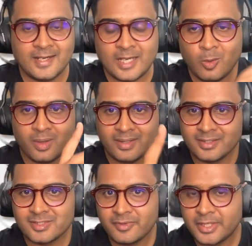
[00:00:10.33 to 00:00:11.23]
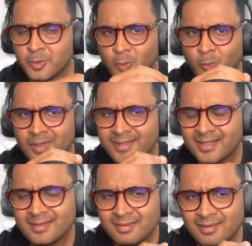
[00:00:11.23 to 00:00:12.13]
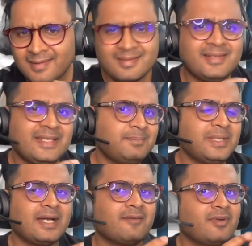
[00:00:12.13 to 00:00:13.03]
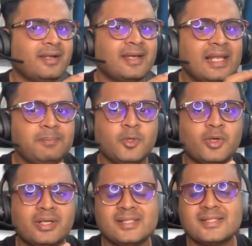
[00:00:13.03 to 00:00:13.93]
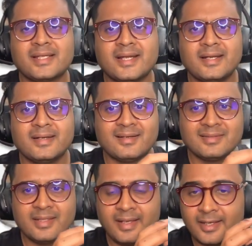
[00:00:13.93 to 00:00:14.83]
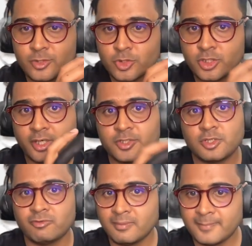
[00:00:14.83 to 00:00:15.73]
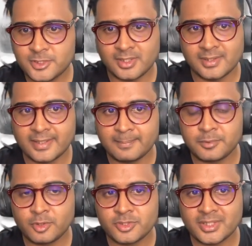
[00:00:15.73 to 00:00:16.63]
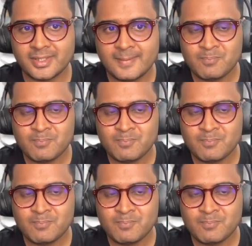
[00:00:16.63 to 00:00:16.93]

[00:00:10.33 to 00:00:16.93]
Now, in this video, we'll take a little deep dive and help you understand the structure of a machine learning project